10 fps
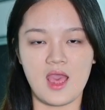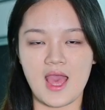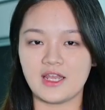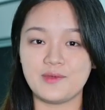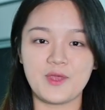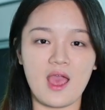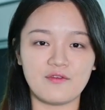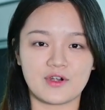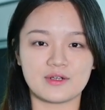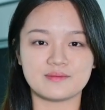And
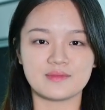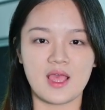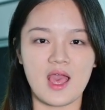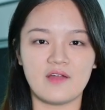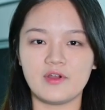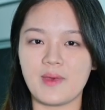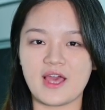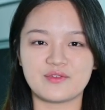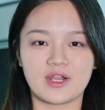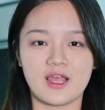EPEVER, every
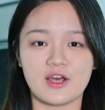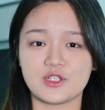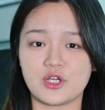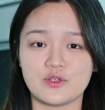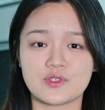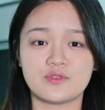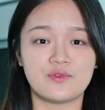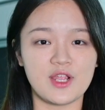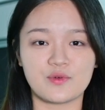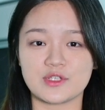battery undergoes
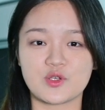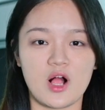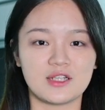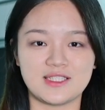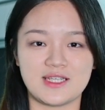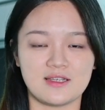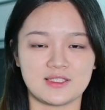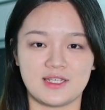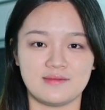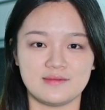rigorous quality
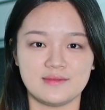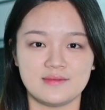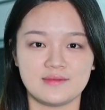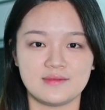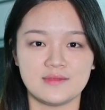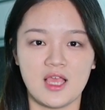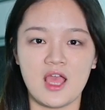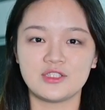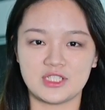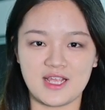testing.
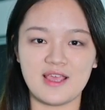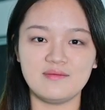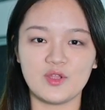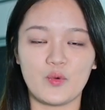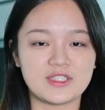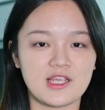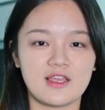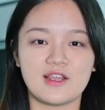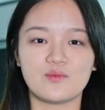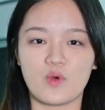Today, we're
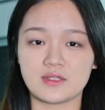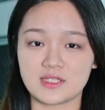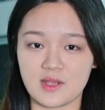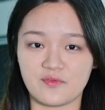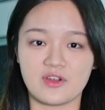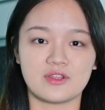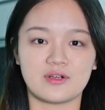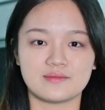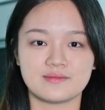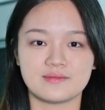taking it one step
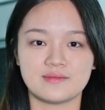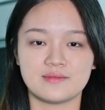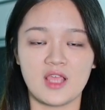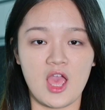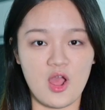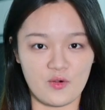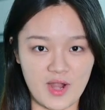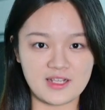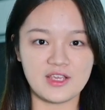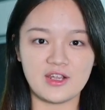further.
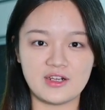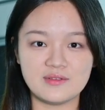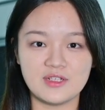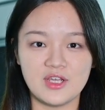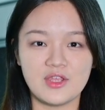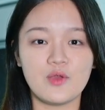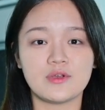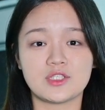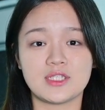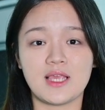Right here, you
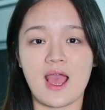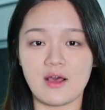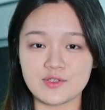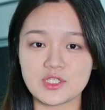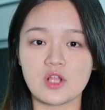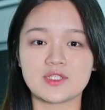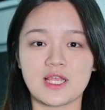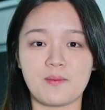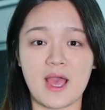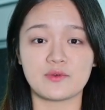will see how
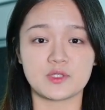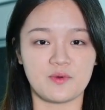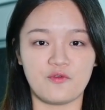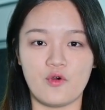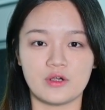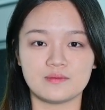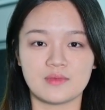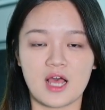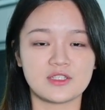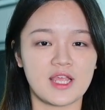solid-state batteries perform
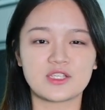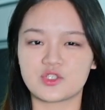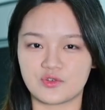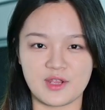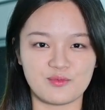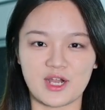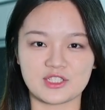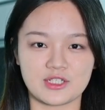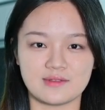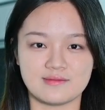under extreme
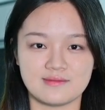pressure.